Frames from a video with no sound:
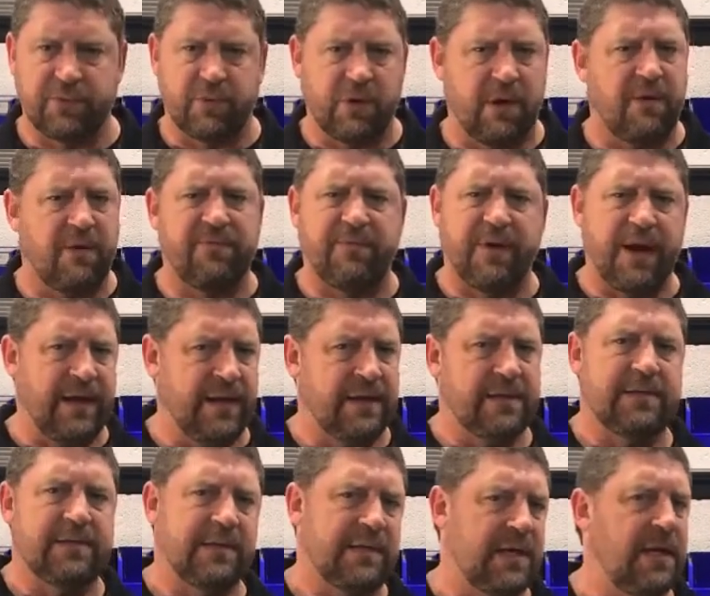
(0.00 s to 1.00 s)
we're all
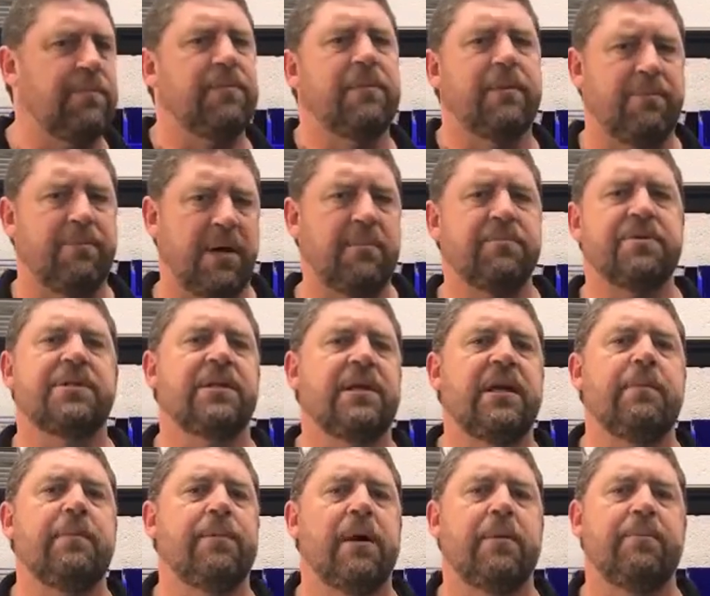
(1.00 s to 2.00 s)
fighting to keep the pumps to
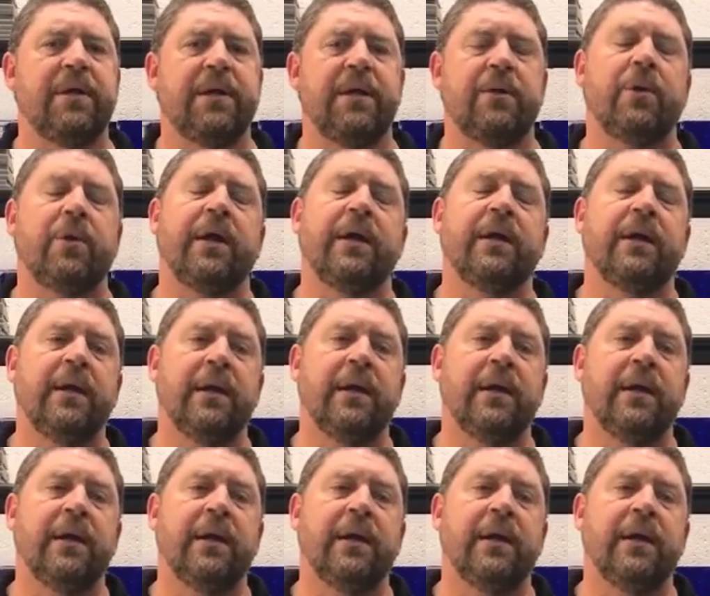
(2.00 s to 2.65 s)
keep up anyway.